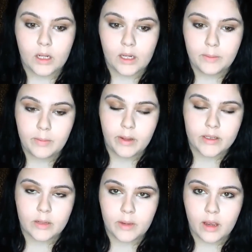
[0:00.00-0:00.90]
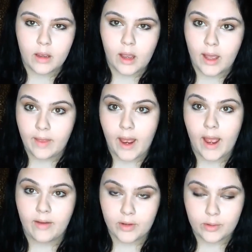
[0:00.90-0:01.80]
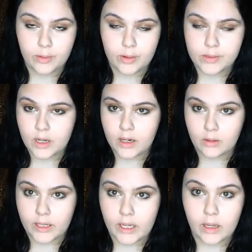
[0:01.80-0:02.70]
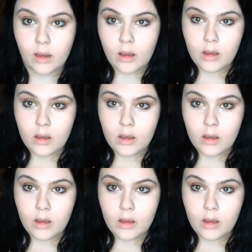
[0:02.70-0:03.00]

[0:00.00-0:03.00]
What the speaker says: A lot of people tell me that I have a cute nose. I don't like it.